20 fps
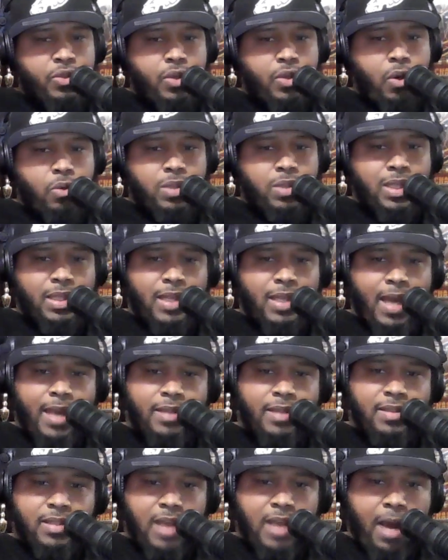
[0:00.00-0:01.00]
So
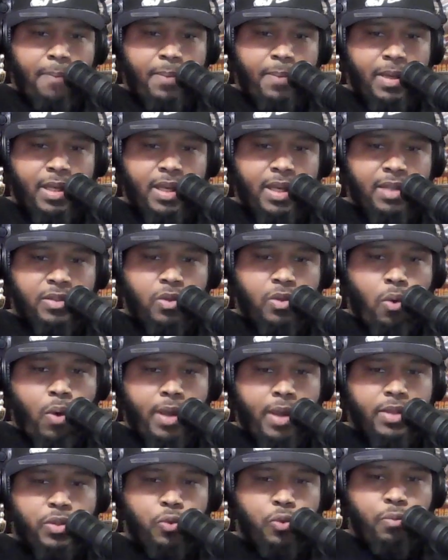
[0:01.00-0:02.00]
today's topic is
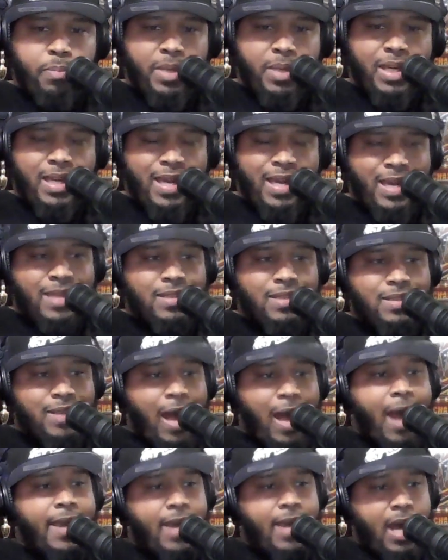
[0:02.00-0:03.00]
going to be, is
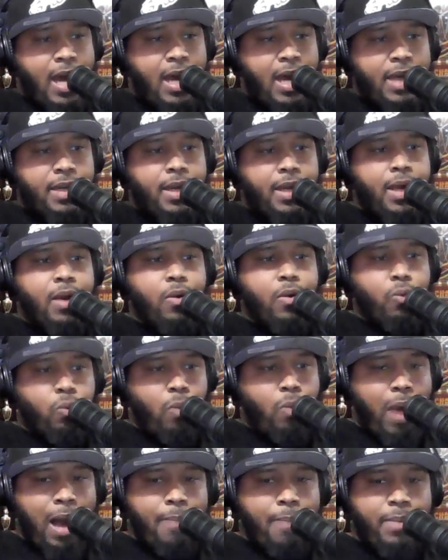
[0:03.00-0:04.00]
Zion
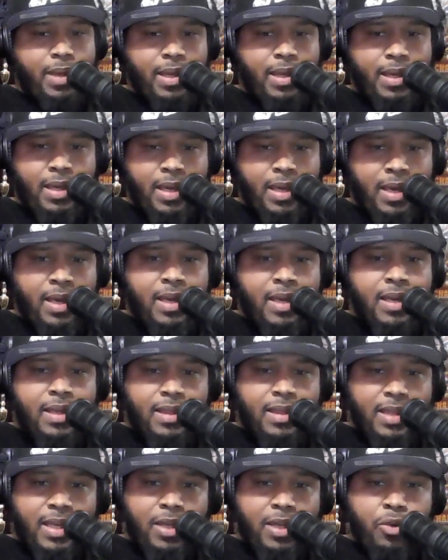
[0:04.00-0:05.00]
robbing
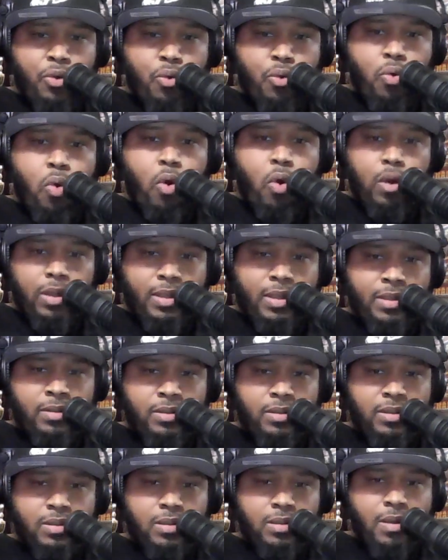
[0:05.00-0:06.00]
the New
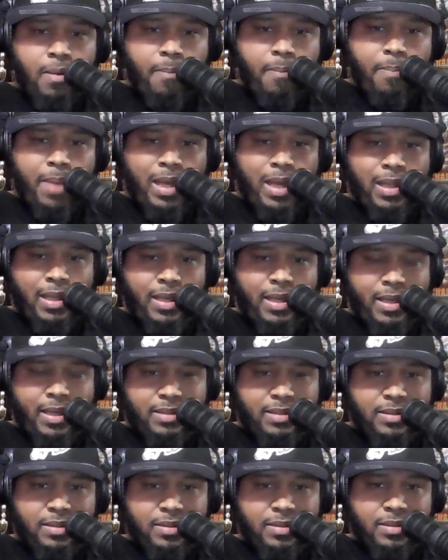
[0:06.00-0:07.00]
Orleans
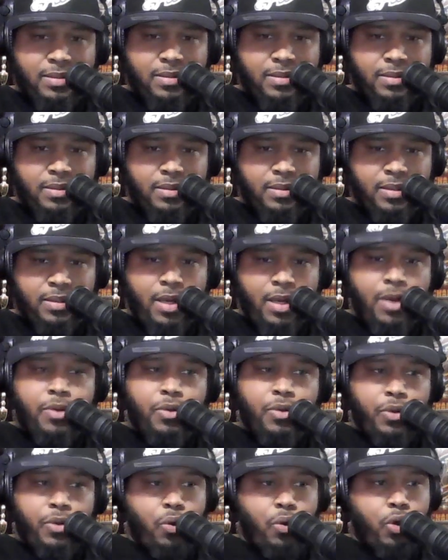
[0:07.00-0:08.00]
Pelicans?
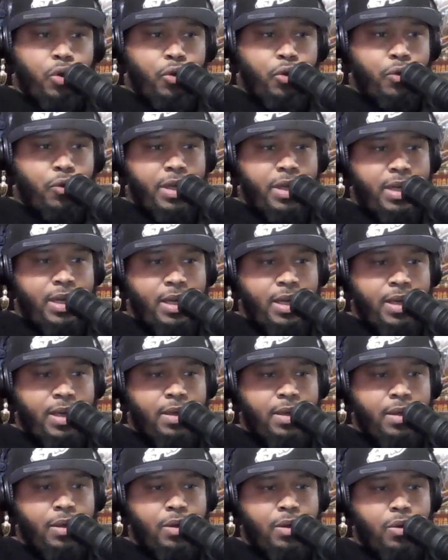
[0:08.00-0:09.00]
Do you agree
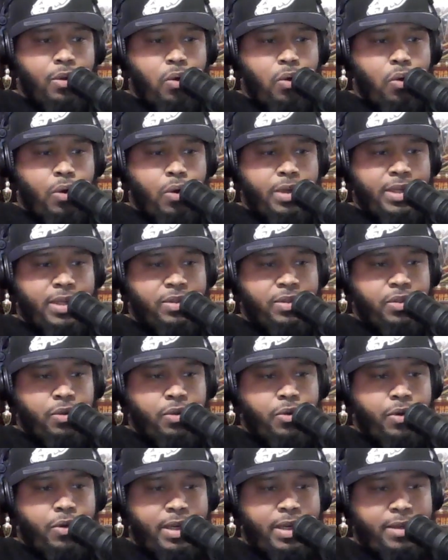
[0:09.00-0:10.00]
or
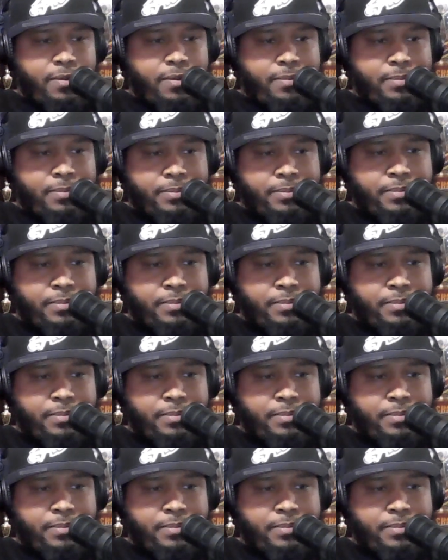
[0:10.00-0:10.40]
disagree?